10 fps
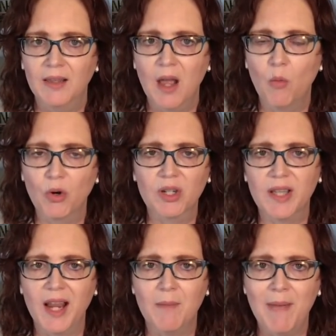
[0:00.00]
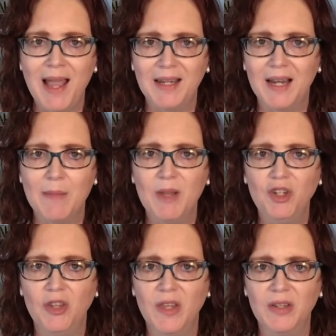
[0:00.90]
that works like a magnet. I
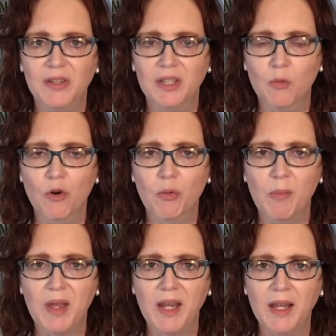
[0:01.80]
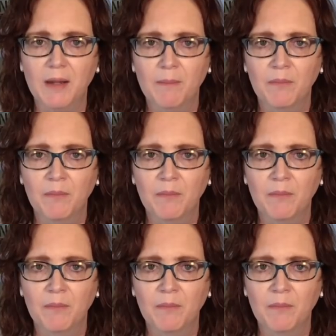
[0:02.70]
mentioned this. It's worth repeating.